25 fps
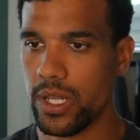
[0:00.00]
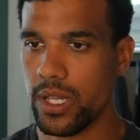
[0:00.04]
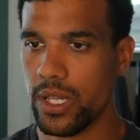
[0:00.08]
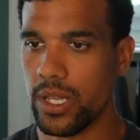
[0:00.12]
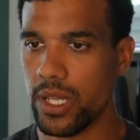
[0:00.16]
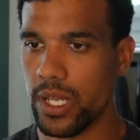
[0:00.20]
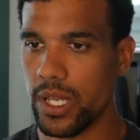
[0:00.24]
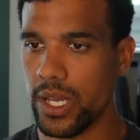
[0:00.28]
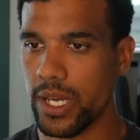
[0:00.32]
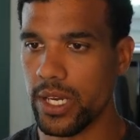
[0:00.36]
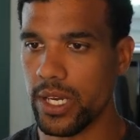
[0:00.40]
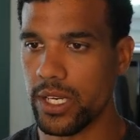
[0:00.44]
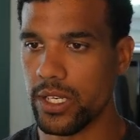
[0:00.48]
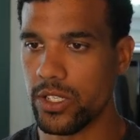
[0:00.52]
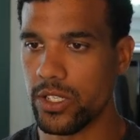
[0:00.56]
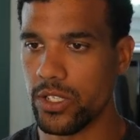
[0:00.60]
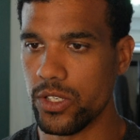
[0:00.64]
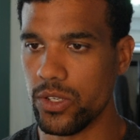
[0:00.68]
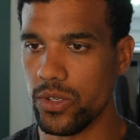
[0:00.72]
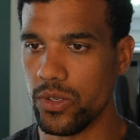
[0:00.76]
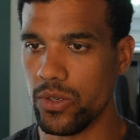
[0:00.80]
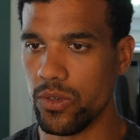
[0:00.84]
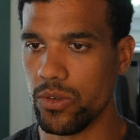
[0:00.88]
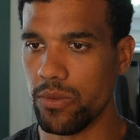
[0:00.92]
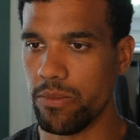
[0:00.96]
like
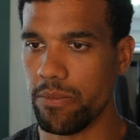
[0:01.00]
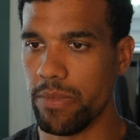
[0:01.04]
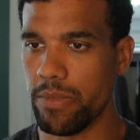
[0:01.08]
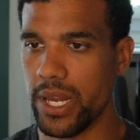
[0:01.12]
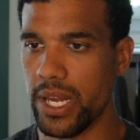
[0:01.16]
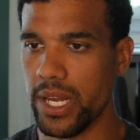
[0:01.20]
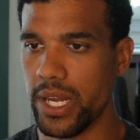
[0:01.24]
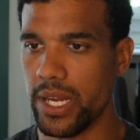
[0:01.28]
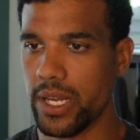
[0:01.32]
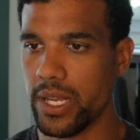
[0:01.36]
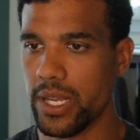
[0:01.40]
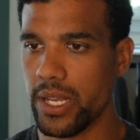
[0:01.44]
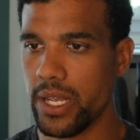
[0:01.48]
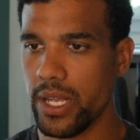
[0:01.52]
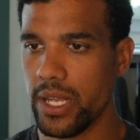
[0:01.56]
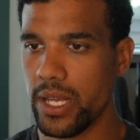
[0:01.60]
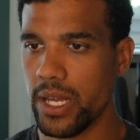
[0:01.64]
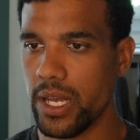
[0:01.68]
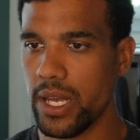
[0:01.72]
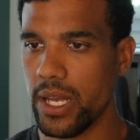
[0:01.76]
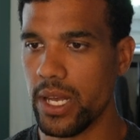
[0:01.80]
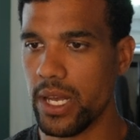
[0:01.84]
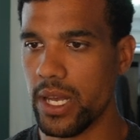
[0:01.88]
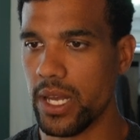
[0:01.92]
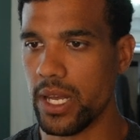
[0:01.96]
to make
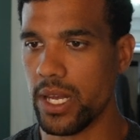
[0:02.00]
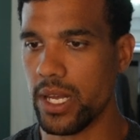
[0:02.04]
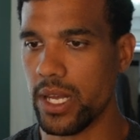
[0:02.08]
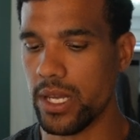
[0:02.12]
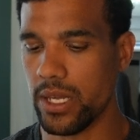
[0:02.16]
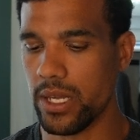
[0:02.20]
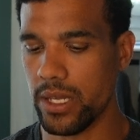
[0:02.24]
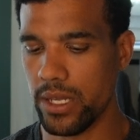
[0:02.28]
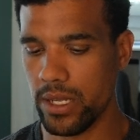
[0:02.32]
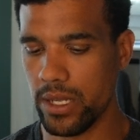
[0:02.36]
a